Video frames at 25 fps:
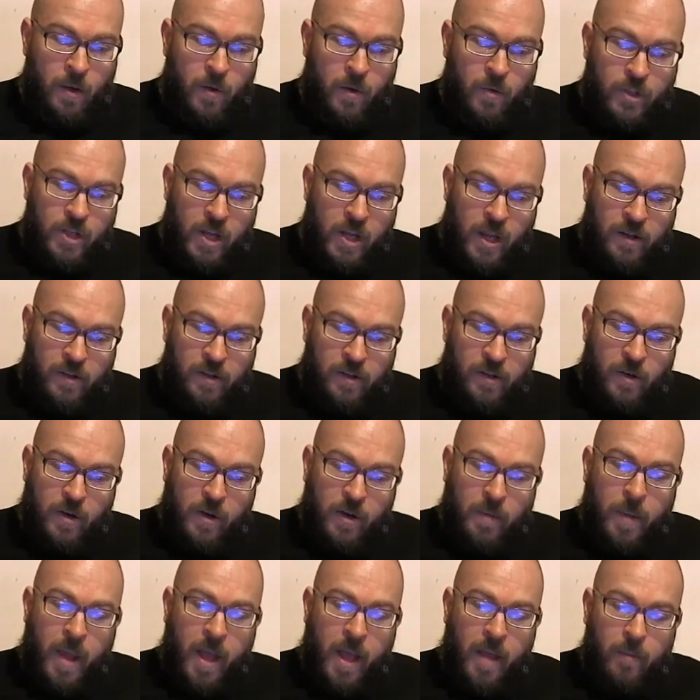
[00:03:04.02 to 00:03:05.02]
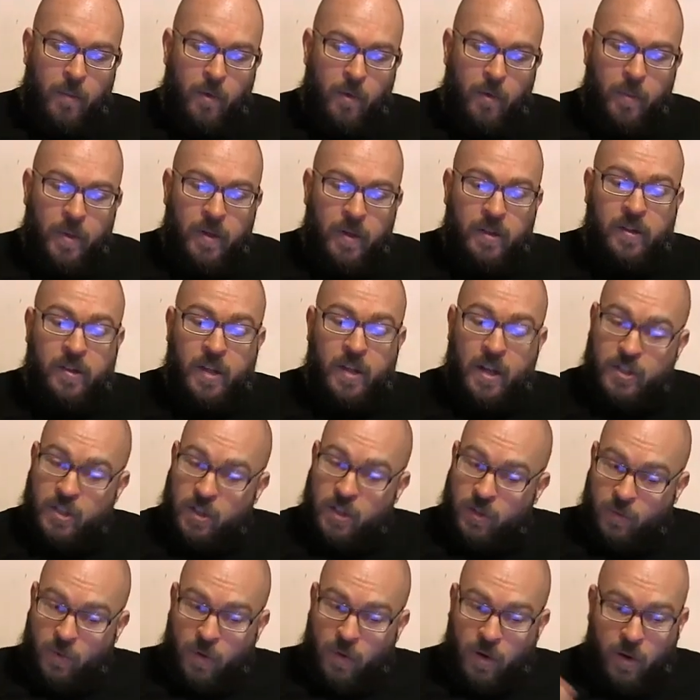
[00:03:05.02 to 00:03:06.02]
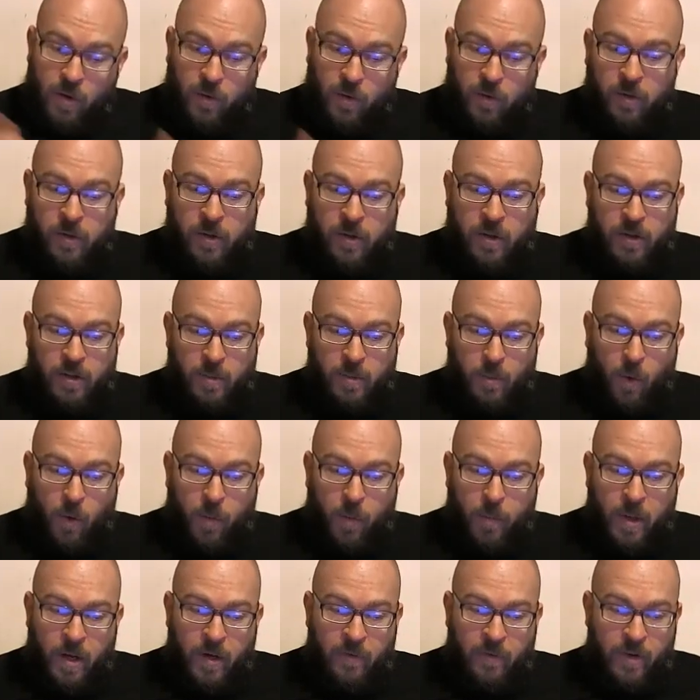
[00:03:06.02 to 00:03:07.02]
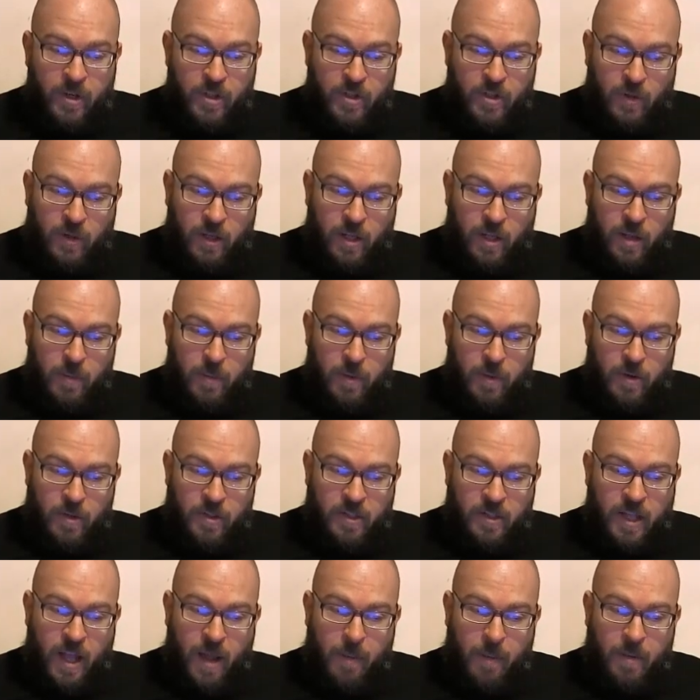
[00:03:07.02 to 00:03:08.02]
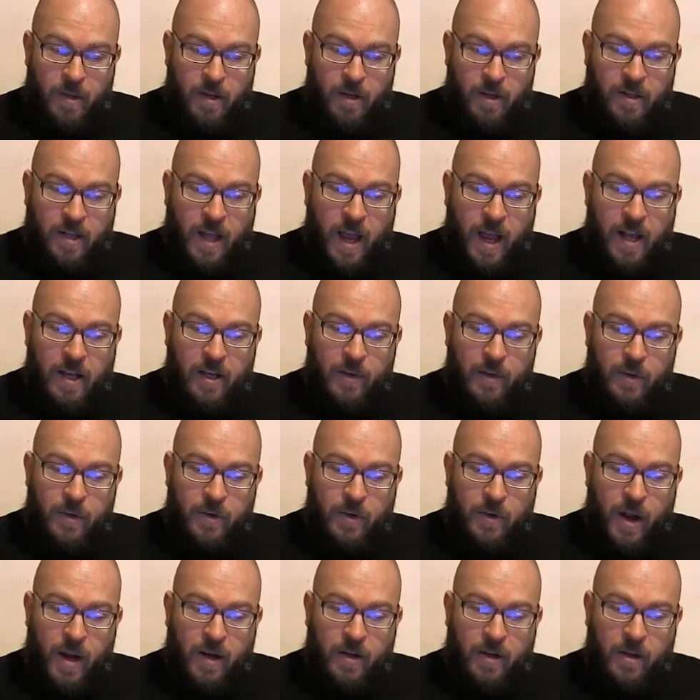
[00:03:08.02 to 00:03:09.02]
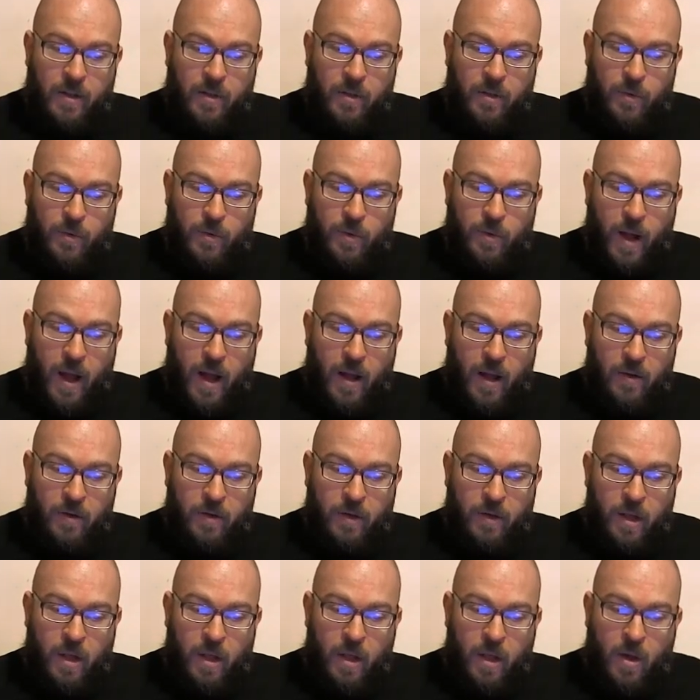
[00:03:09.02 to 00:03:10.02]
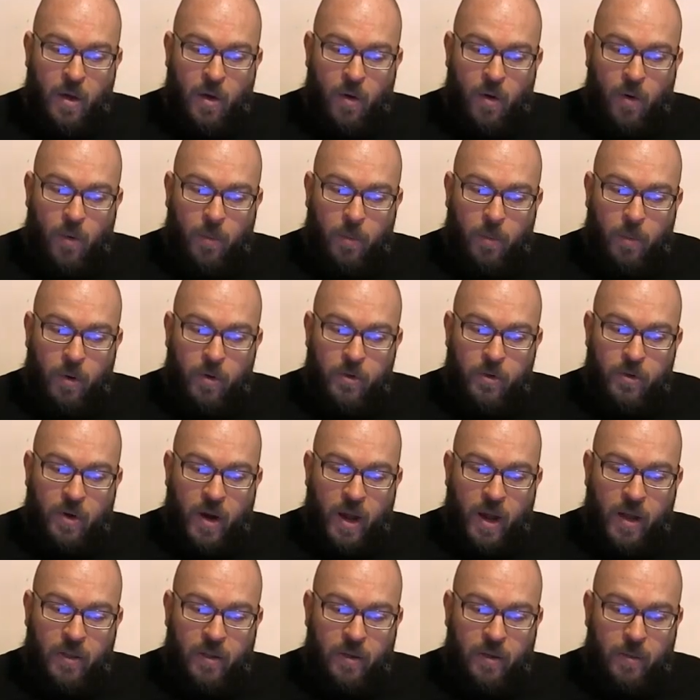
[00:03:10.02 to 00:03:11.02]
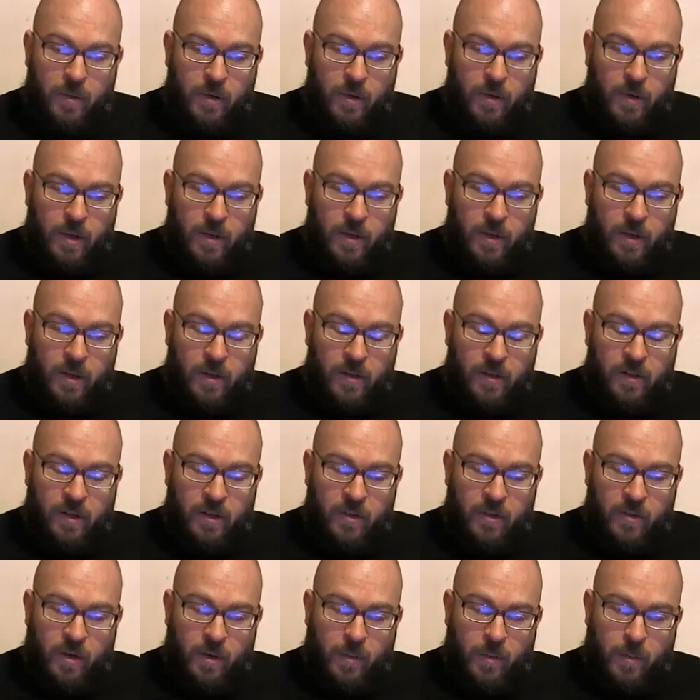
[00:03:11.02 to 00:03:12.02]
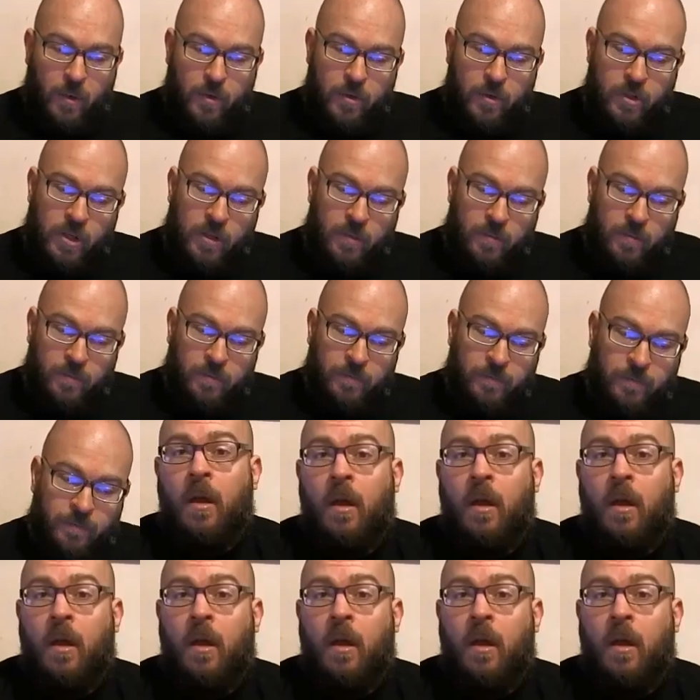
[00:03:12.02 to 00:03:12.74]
Yo, Jase, during back movements such as rows, is it more beneficial to keep your scapula tightly retracted throughout or protract them during the eccentric motion?